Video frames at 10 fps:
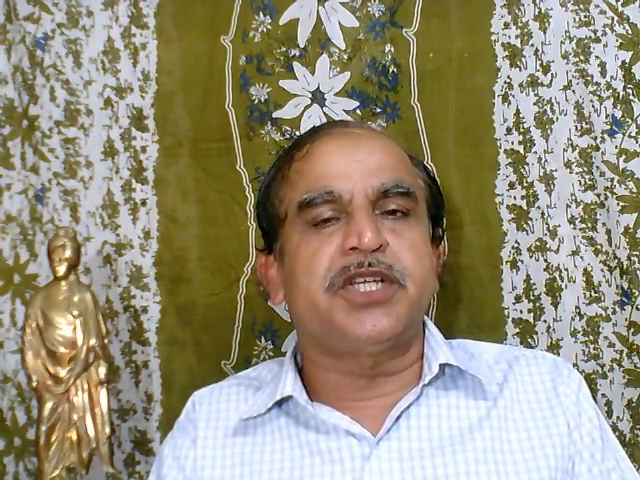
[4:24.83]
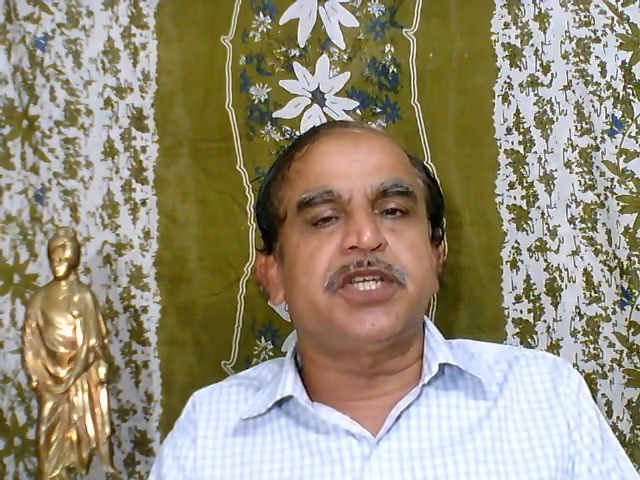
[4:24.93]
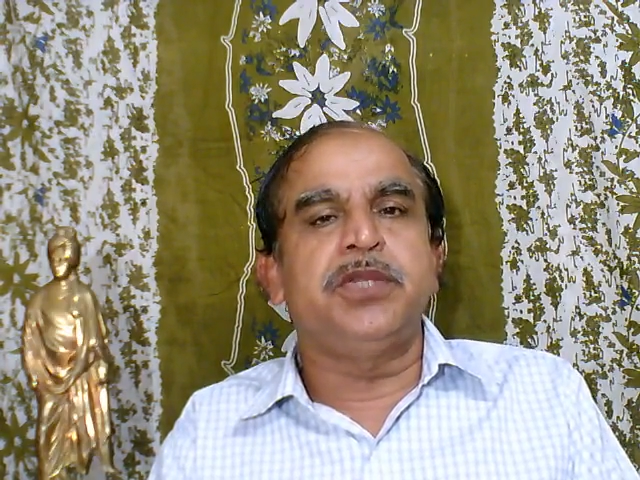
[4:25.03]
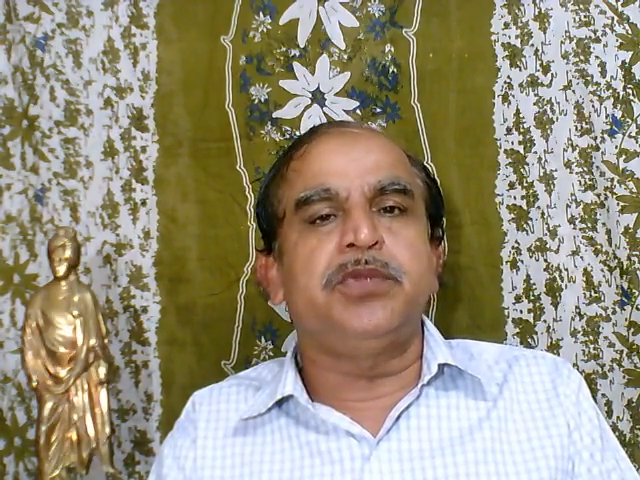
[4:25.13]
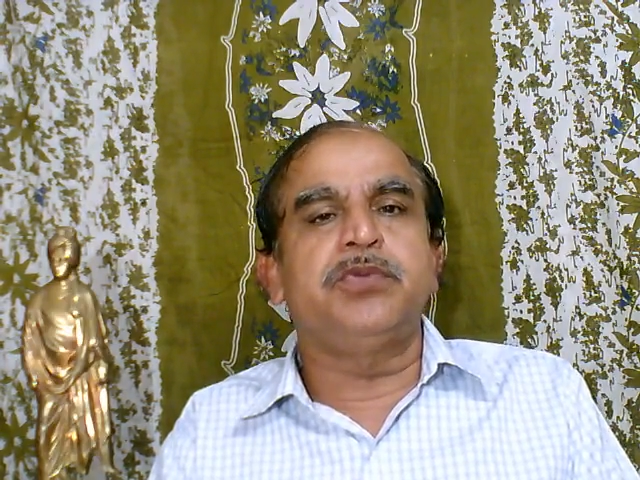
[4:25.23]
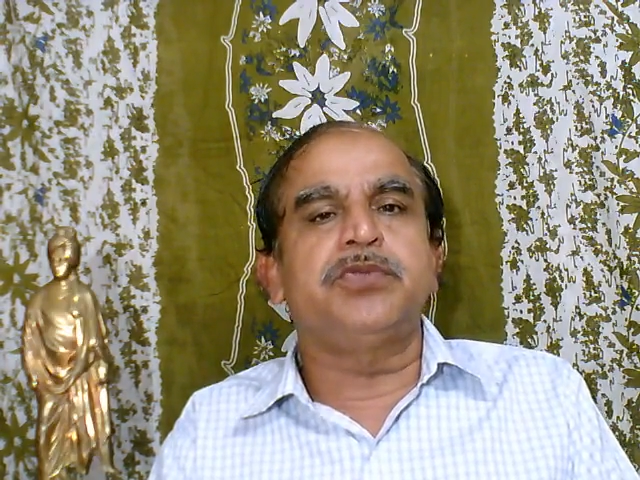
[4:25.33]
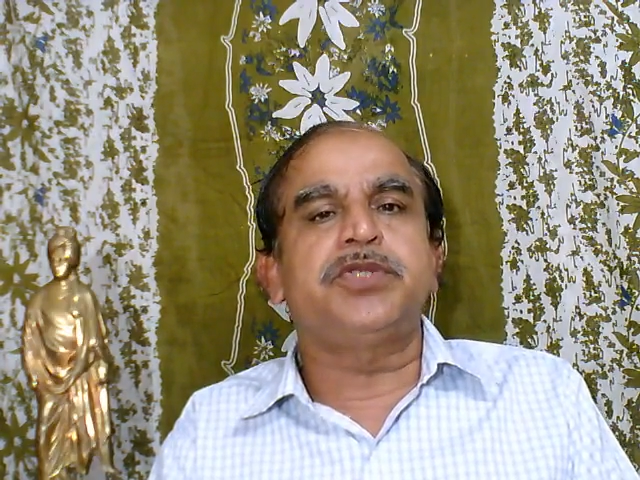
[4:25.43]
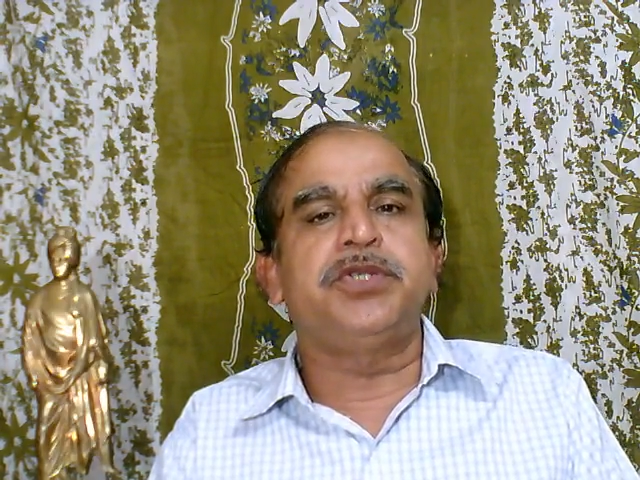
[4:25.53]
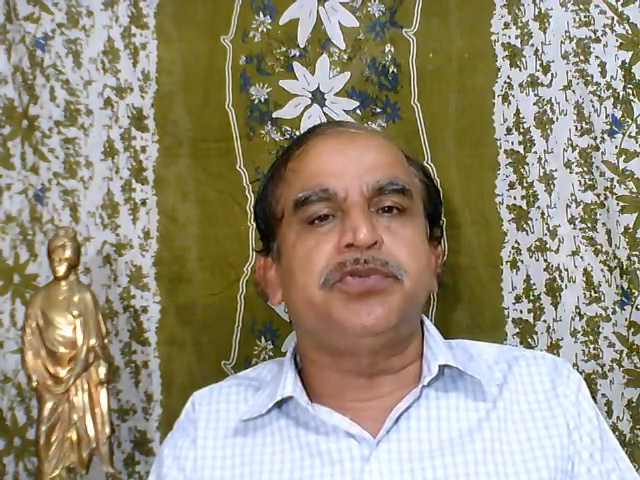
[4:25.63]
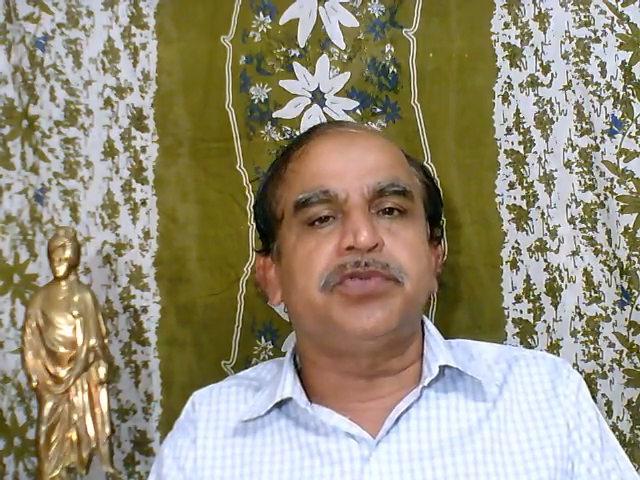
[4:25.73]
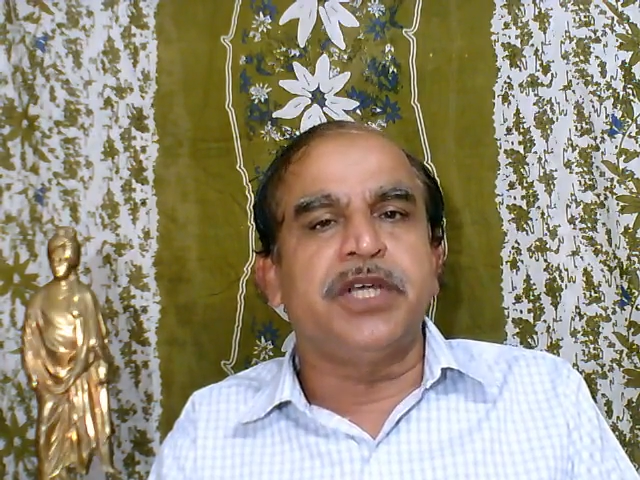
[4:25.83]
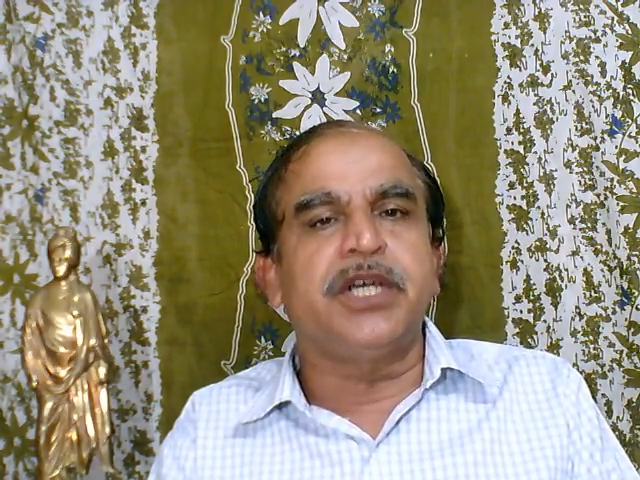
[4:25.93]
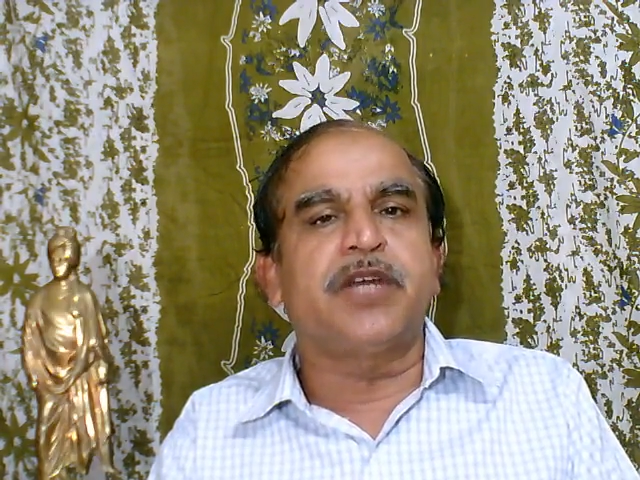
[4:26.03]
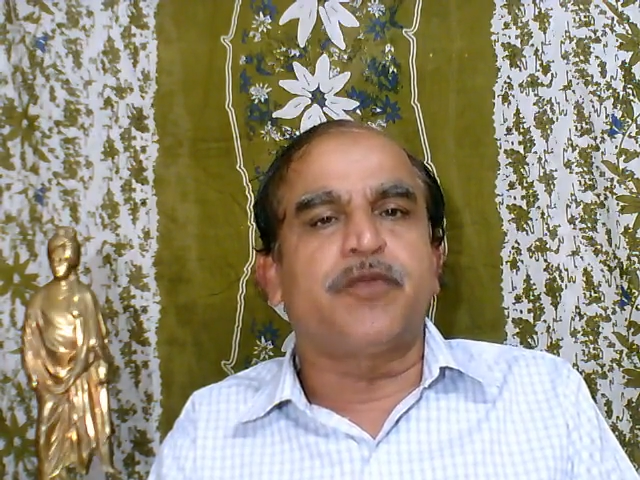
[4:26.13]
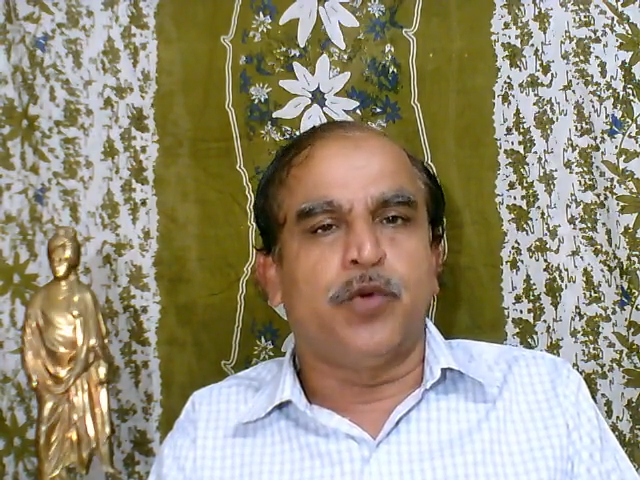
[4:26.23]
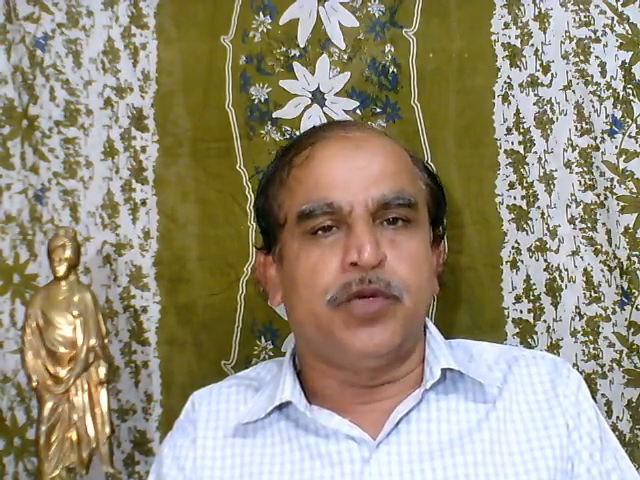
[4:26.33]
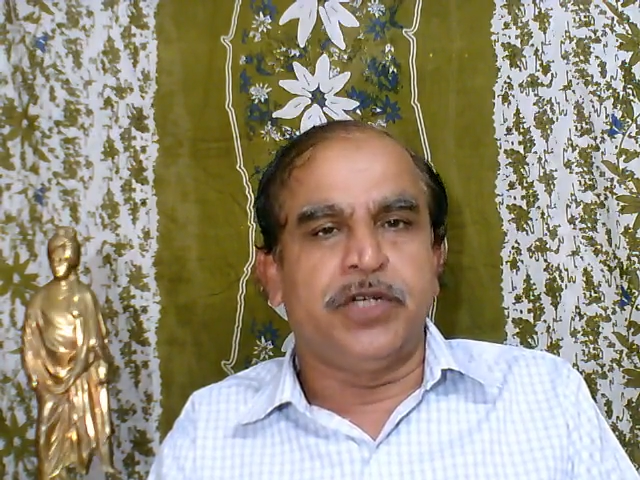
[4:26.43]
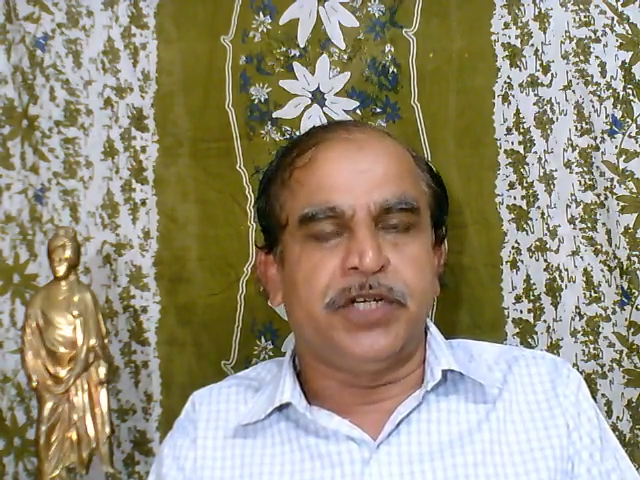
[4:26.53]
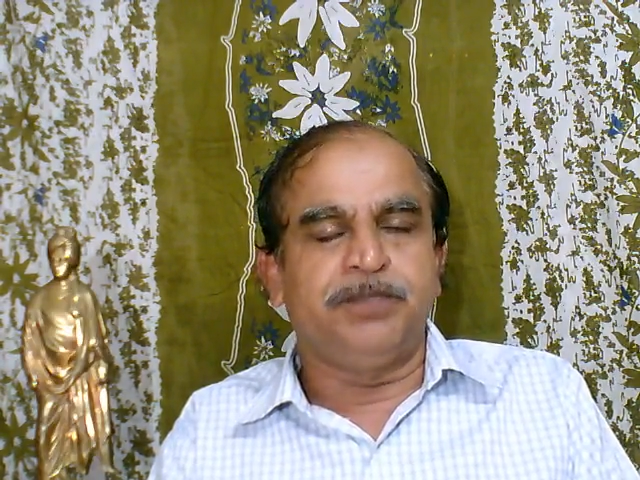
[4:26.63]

Hindus into their fold